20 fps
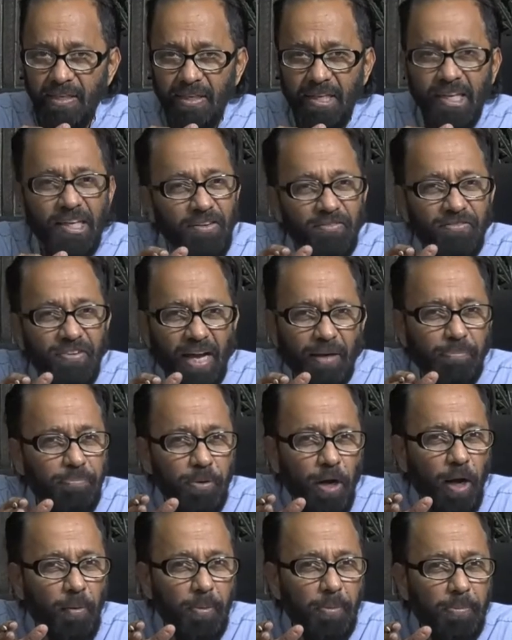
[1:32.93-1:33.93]
In fact,
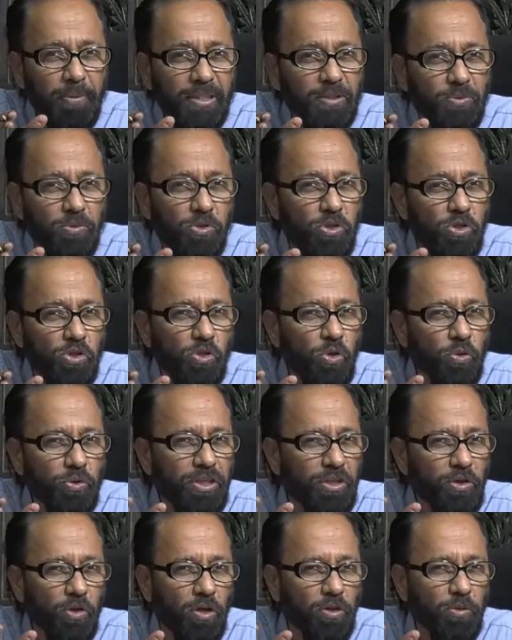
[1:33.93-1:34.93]
probably it was a story
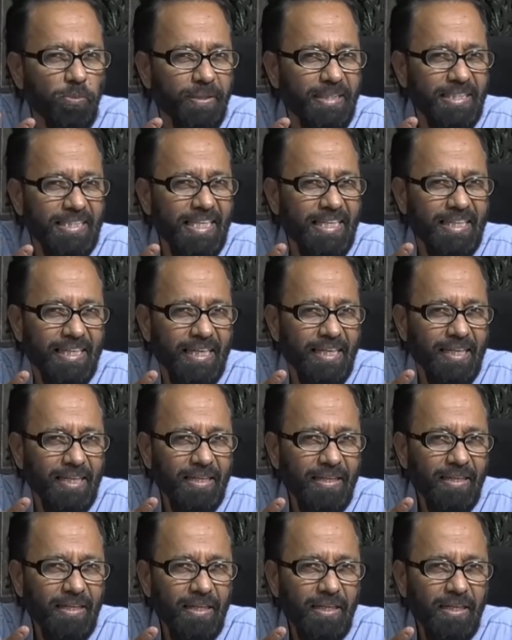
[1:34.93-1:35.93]
not worth telling.
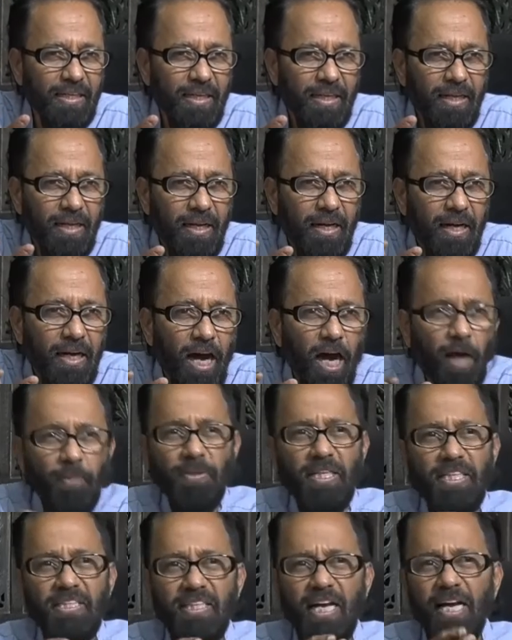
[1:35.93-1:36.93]
How
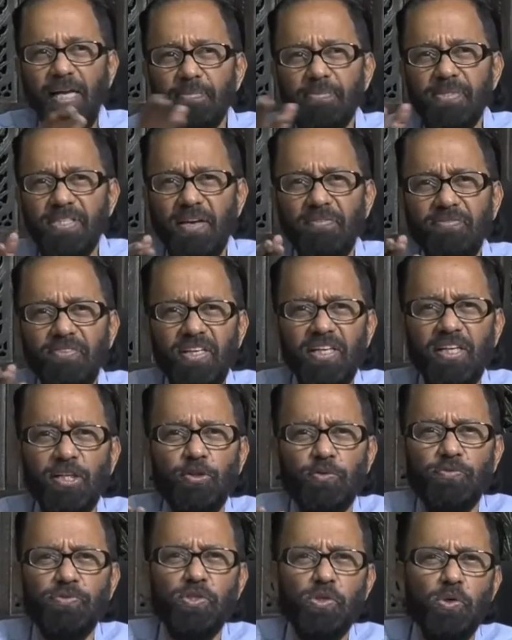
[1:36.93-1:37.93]
many times have we heard
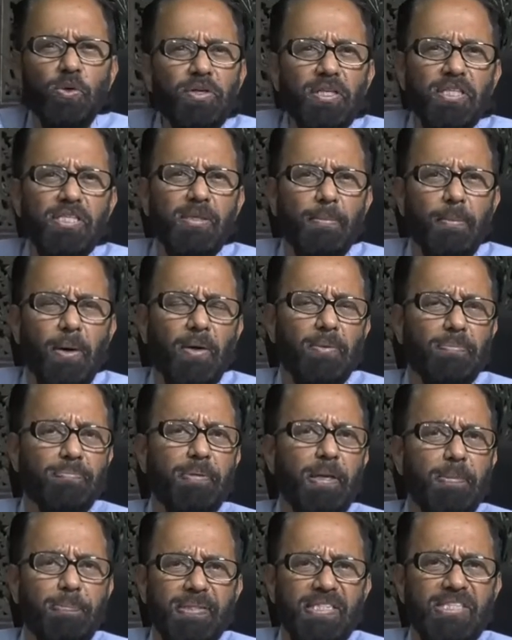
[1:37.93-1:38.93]
of stories about
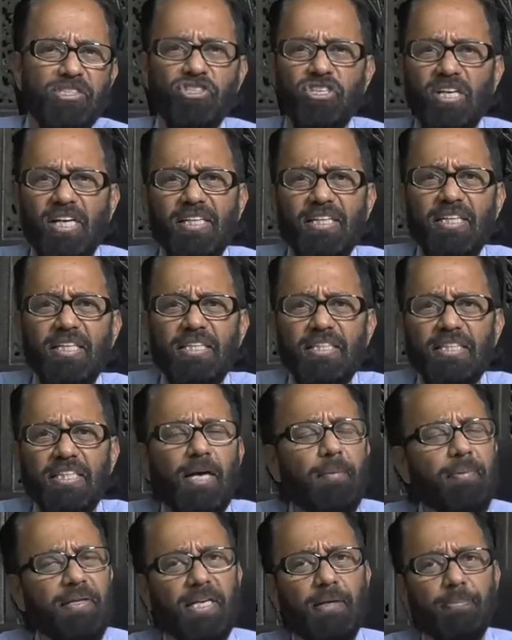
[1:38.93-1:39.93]
people struggling and
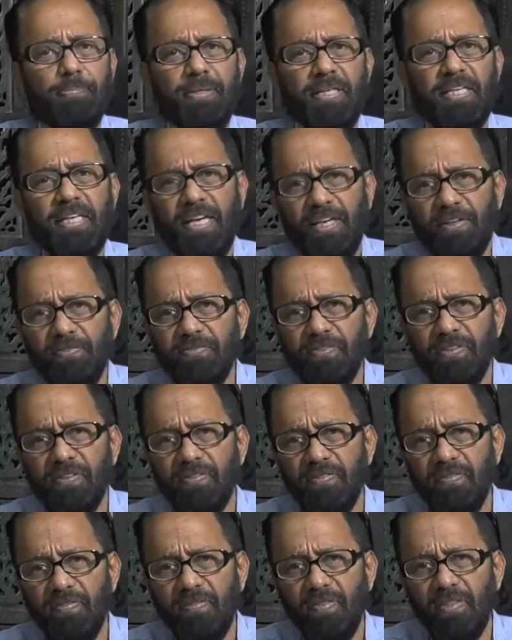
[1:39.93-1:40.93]
coming up in life
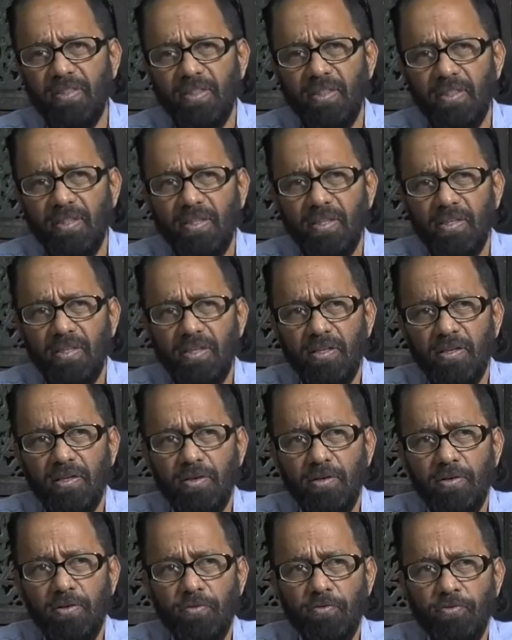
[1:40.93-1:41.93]

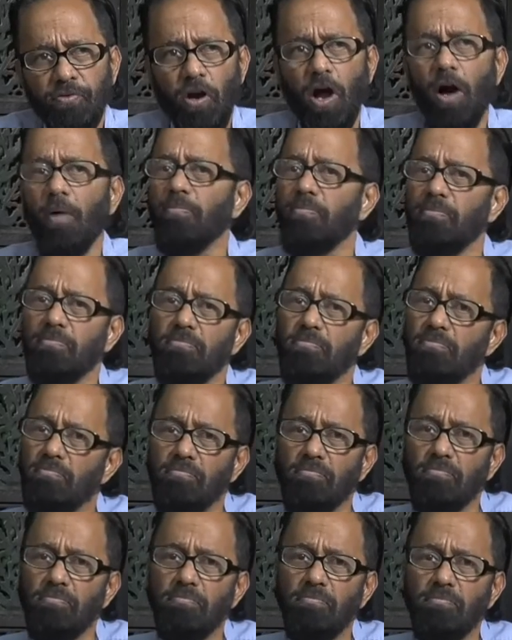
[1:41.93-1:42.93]
from
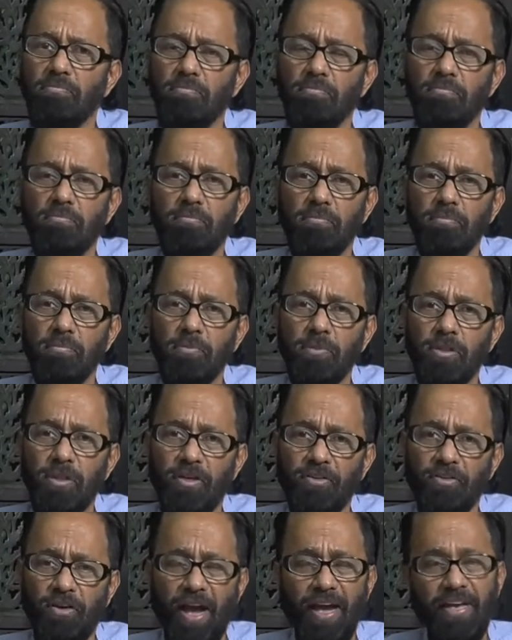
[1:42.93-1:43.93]

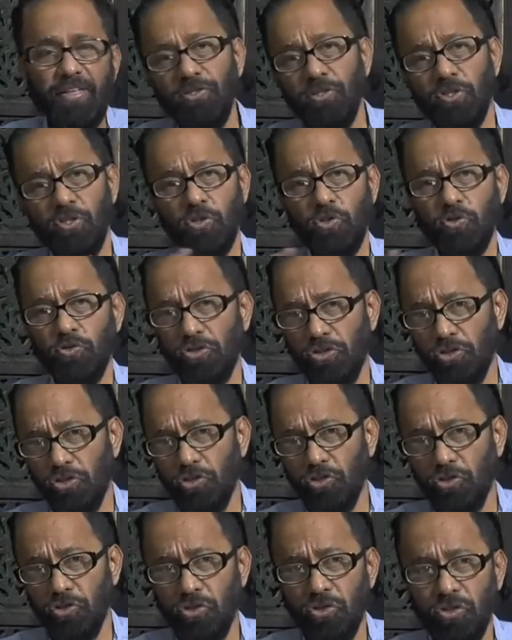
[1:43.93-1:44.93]
rags to
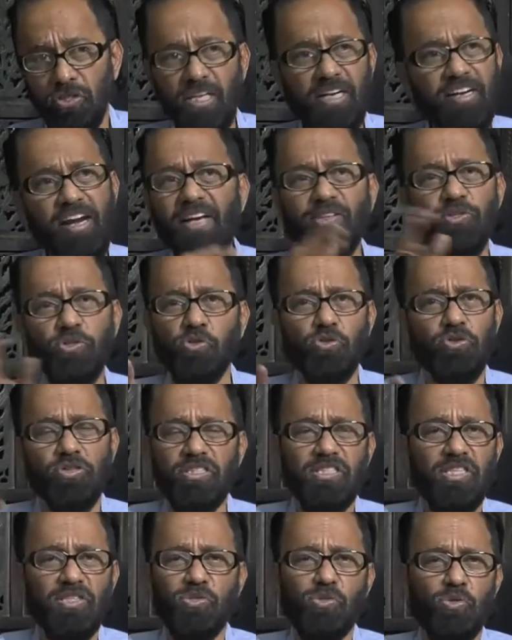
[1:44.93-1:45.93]
riches? The rags to
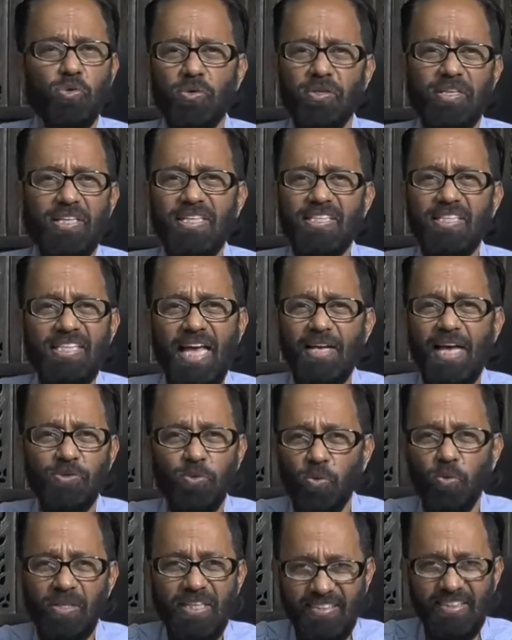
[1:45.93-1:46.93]
riches story is as
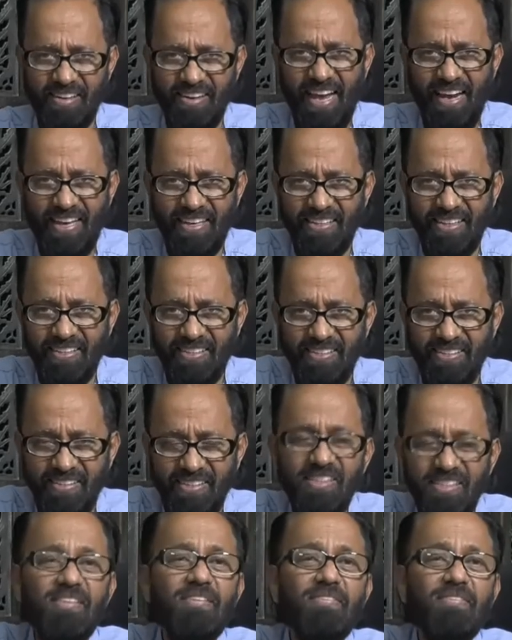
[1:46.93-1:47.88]
old as the rags.